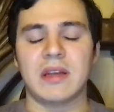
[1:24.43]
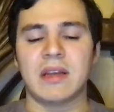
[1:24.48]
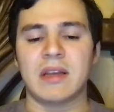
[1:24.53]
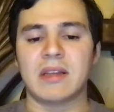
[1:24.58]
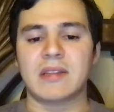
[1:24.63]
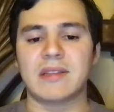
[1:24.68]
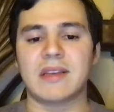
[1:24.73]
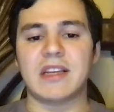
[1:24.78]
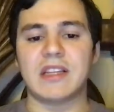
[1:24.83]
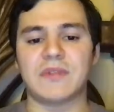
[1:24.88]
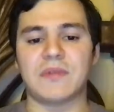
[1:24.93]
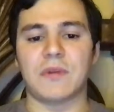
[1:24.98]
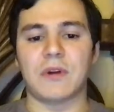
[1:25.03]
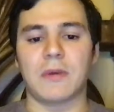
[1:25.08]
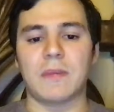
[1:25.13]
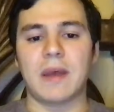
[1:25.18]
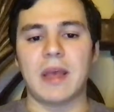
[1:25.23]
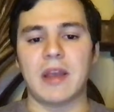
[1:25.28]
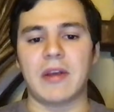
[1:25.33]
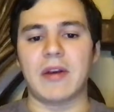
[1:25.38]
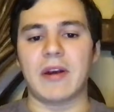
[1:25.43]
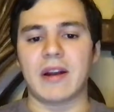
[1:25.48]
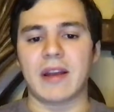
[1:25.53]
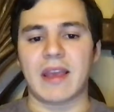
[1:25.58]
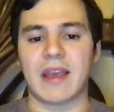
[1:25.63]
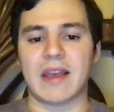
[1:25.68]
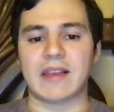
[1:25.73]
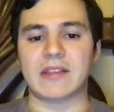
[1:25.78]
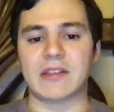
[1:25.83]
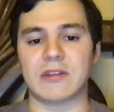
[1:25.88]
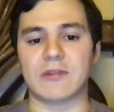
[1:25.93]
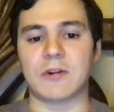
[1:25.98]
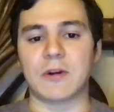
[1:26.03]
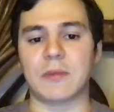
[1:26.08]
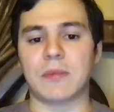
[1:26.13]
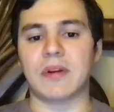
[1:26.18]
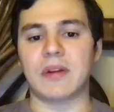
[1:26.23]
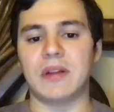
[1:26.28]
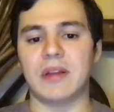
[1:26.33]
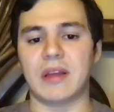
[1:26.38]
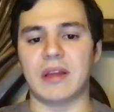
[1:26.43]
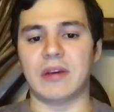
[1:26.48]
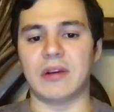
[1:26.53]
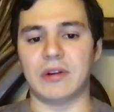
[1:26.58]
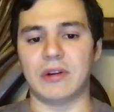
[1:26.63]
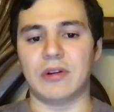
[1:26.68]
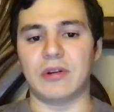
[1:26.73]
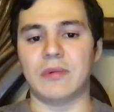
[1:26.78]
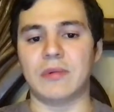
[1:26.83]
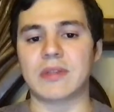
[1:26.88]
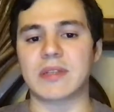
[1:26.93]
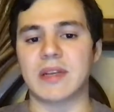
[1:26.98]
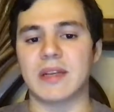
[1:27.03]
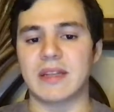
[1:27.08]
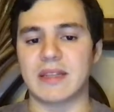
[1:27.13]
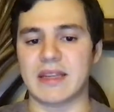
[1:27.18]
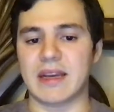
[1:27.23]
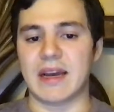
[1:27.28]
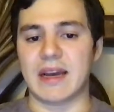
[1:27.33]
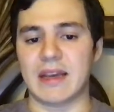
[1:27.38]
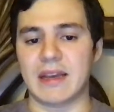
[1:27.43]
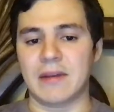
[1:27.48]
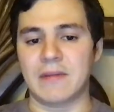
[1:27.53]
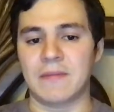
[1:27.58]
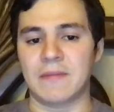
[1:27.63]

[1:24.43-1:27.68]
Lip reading: stage 4 pancreatic cancer, terminally ill, was going to die.